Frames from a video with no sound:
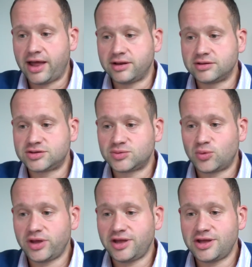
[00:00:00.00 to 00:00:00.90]
and
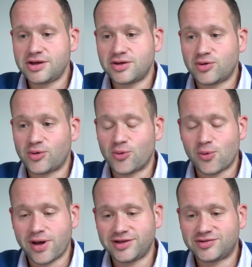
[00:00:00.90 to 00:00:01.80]
we
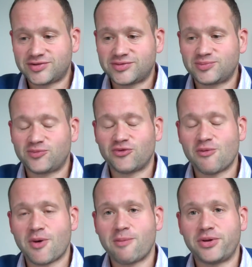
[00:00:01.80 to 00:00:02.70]
always
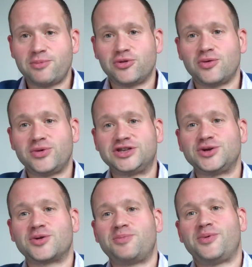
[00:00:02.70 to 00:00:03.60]
remind people that we
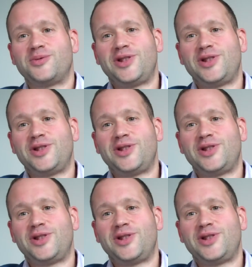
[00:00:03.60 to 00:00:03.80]
took